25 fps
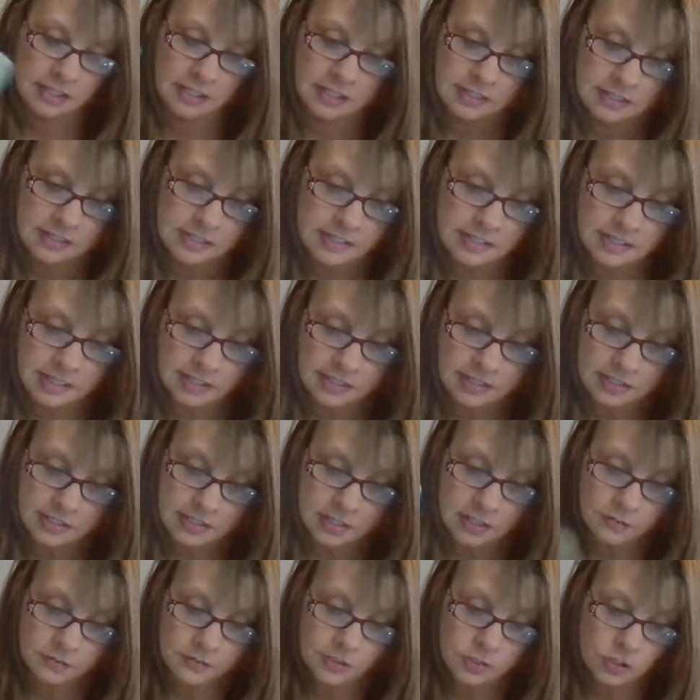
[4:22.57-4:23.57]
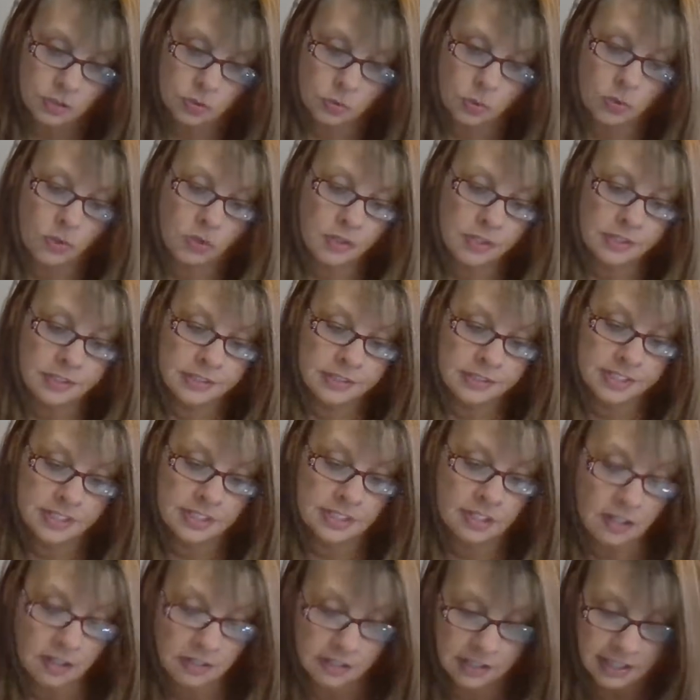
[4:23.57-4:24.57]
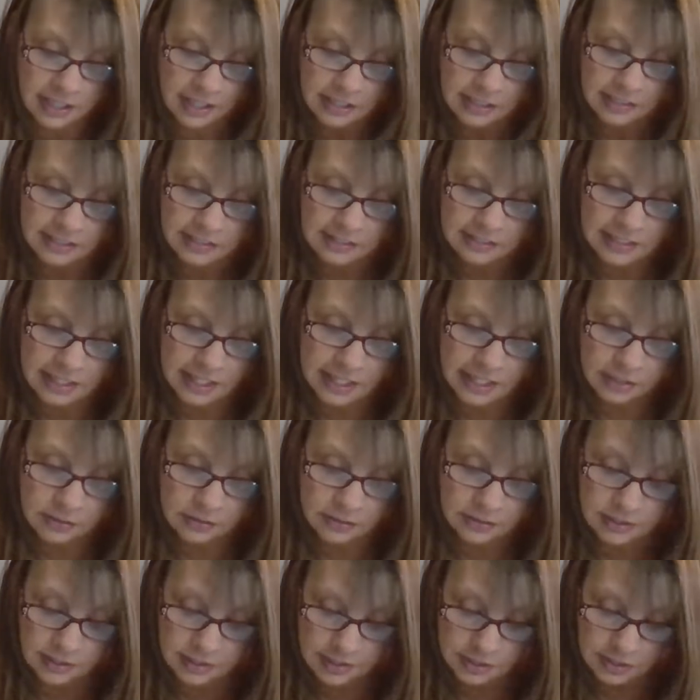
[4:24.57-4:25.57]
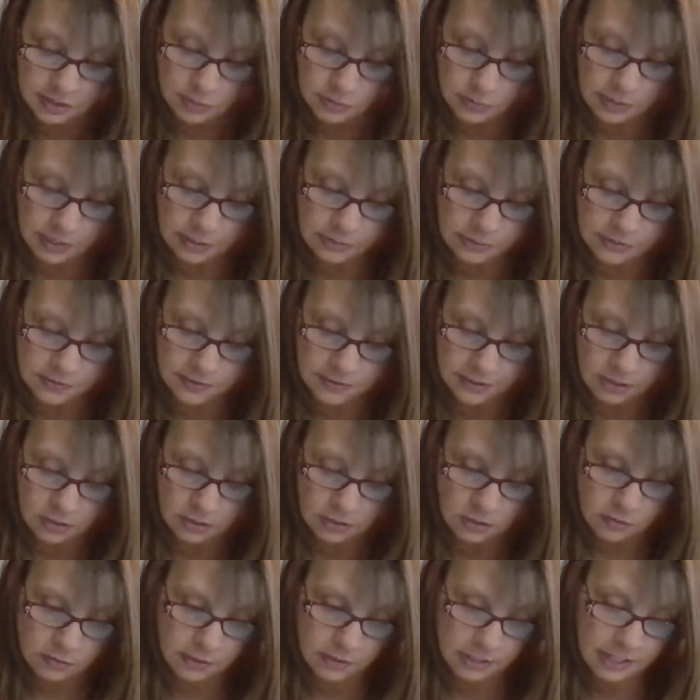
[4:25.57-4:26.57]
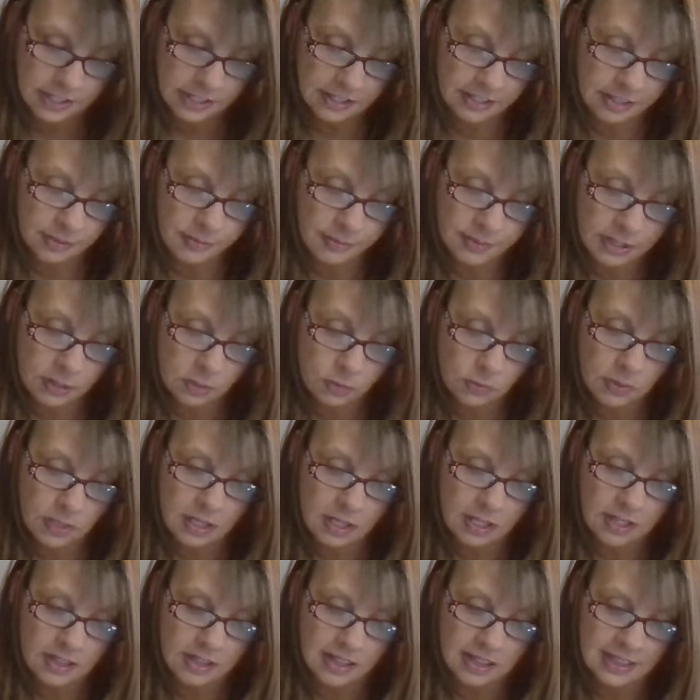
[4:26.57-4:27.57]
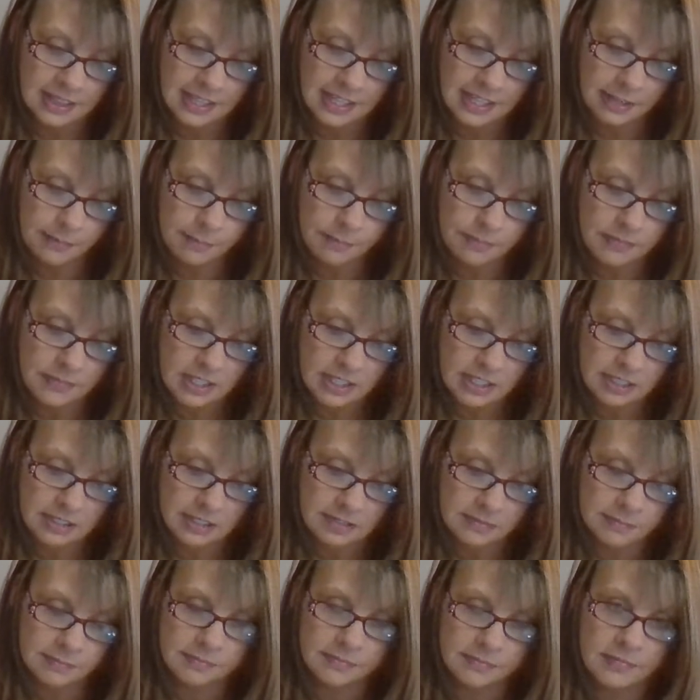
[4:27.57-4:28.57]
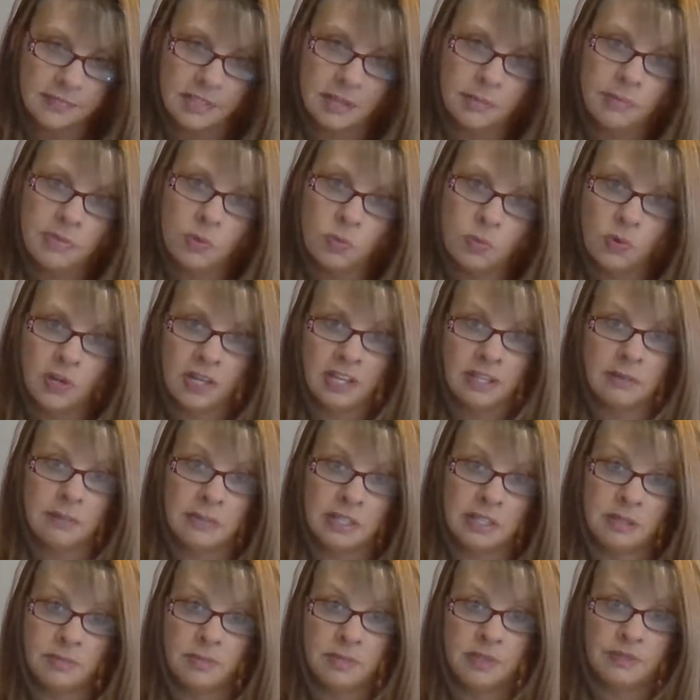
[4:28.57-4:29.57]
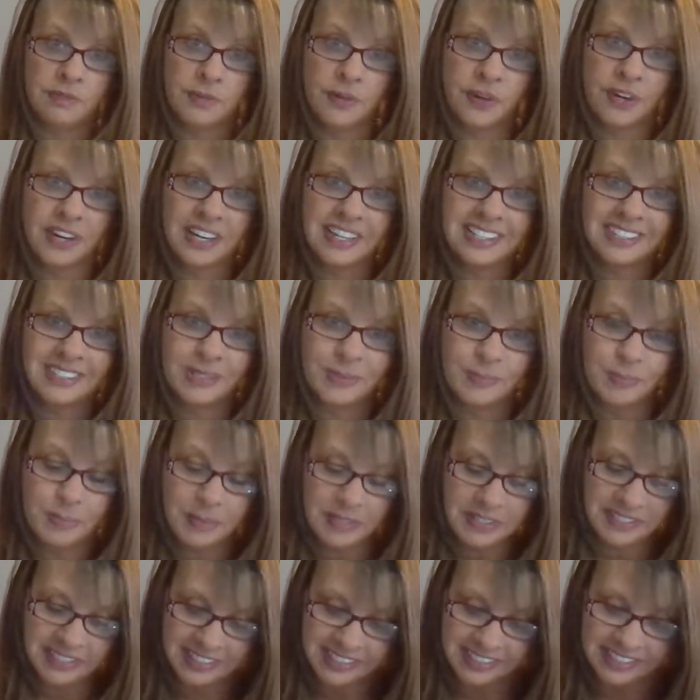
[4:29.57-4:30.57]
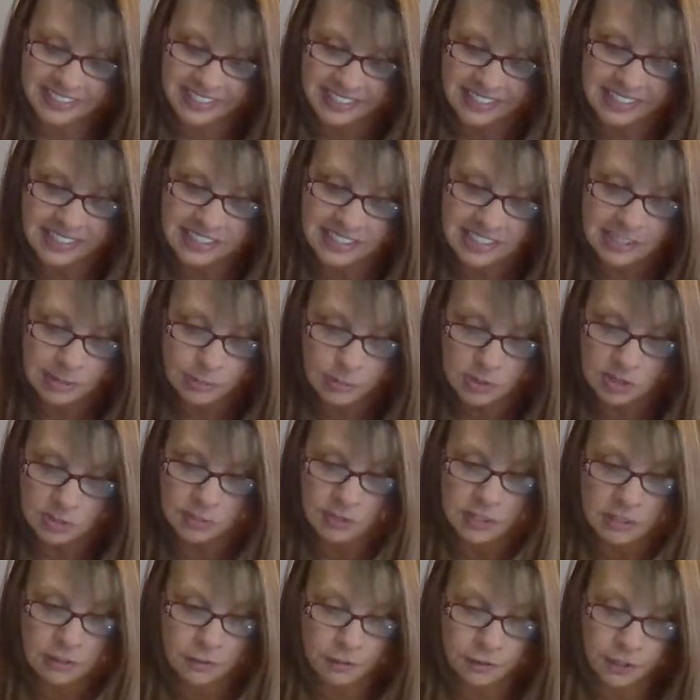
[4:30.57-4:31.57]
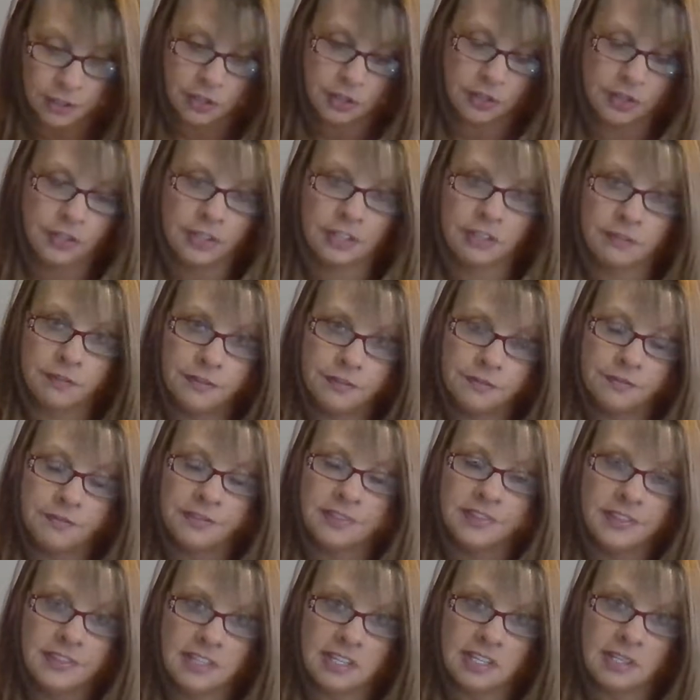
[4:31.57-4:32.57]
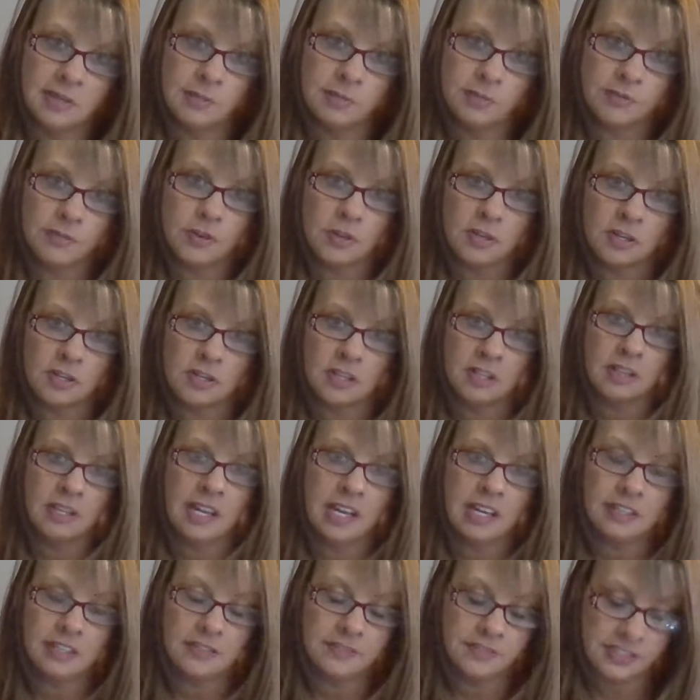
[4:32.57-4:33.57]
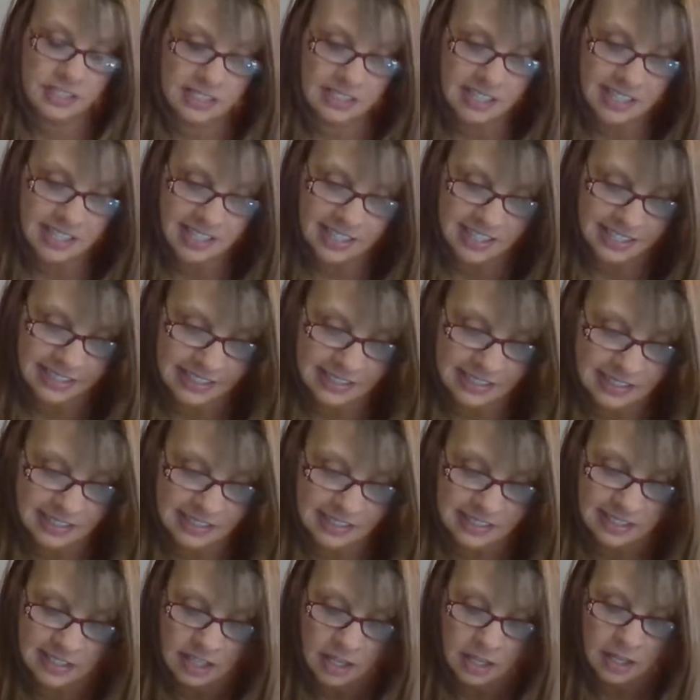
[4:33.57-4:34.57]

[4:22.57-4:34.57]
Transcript: 6 of Swords. Okay, now this is what I was feeling over here, and I'm like, well, let me wait a minute before I speak, because this seems to be a recurring theme for a lot of signs.